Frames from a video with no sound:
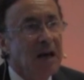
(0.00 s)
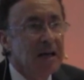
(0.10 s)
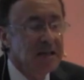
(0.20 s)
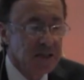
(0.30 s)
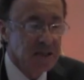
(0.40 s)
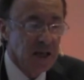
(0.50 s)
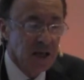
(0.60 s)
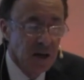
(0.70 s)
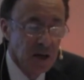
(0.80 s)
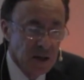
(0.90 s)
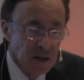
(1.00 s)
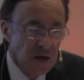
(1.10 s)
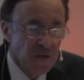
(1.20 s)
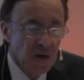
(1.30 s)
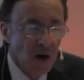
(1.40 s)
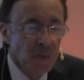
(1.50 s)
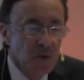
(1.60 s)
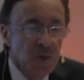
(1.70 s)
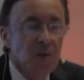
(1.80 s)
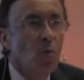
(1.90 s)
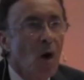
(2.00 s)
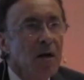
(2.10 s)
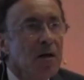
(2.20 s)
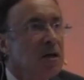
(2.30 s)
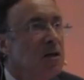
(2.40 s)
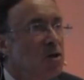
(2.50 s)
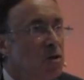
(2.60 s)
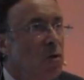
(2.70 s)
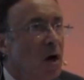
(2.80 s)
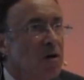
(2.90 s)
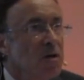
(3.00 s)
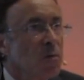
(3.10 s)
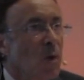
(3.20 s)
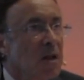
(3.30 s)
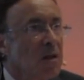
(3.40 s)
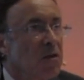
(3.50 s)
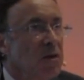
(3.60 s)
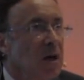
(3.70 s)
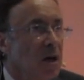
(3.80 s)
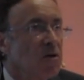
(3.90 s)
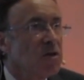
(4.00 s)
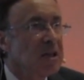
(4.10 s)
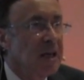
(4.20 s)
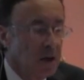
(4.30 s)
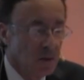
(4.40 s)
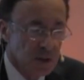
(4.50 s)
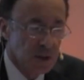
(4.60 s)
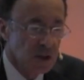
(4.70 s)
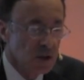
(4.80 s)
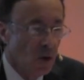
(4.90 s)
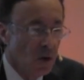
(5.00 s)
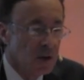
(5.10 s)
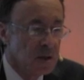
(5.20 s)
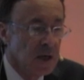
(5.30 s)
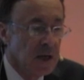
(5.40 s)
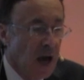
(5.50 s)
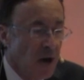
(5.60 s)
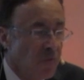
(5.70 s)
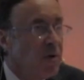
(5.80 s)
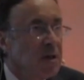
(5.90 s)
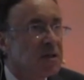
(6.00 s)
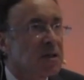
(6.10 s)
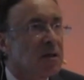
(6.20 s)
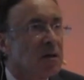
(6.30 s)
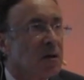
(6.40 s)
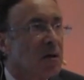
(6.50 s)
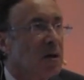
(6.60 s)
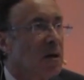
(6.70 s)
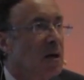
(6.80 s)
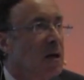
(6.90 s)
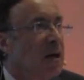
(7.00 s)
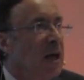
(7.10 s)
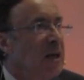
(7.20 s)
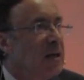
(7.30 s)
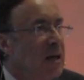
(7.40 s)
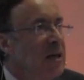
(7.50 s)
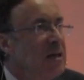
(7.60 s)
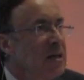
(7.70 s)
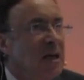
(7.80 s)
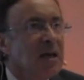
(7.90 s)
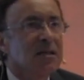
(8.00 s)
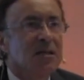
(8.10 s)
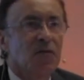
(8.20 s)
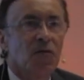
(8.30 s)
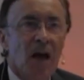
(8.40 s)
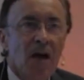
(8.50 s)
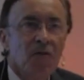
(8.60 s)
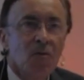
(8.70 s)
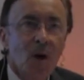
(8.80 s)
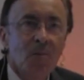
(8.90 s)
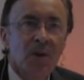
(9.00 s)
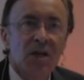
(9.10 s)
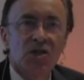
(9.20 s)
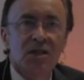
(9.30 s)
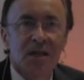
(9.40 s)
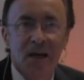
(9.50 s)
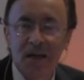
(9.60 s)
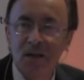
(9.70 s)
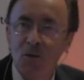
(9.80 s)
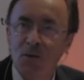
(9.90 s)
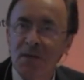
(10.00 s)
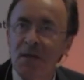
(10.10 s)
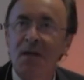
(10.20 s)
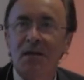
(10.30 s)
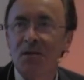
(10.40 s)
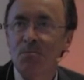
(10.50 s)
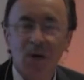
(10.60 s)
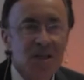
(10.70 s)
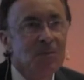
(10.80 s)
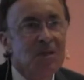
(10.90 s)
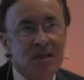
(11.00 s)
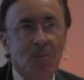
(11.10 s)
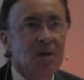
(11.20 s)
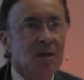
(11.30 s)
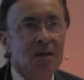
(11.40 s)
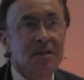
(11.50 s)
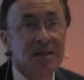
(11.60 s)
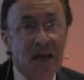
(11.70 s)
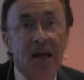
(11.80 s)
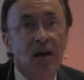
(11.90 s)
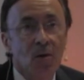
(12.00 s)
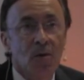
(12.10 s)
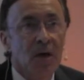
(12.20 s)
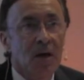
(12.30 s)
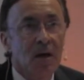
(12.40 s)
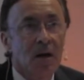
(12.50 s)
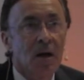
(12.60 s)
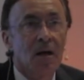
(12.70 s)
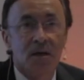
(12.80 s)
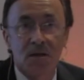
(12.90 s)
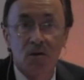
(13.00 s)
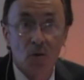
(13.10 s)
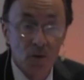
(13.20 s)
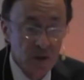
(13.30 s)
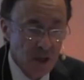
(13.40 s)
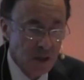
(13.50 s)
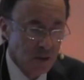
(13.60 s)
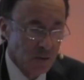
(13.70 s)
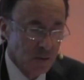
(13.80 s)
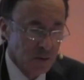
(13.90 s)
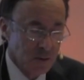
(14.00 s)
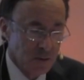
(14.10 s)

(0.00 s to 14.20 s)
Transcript: I say, if there are between 1 in 200 and 1 in 300 Celts in Scotland at risk, it indicates that for every one patient diagnosed, there must be something like 10 out there that are not diagnosed.